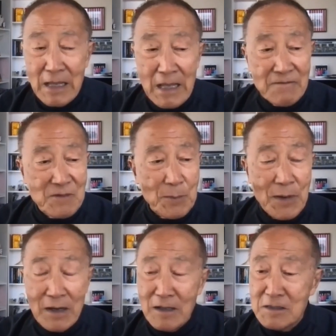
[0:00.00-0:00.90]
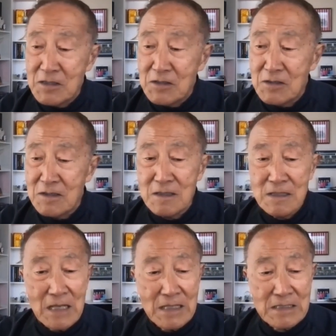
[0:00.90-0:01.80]
If a
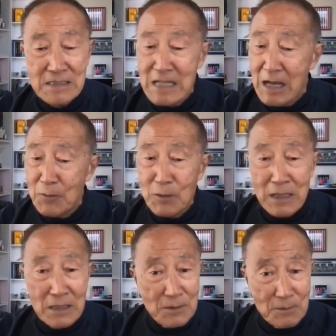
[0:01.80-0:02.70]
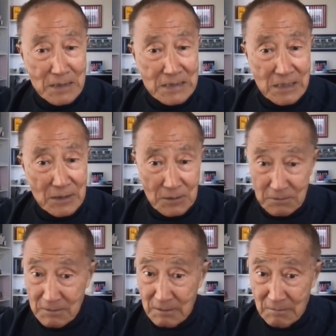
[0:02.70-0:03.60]
politician is not willing to listen
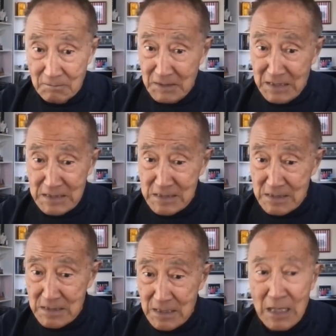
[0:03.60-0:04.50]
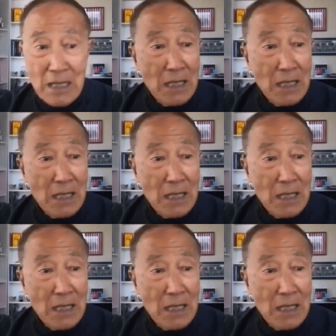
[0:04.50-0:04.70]
to reason,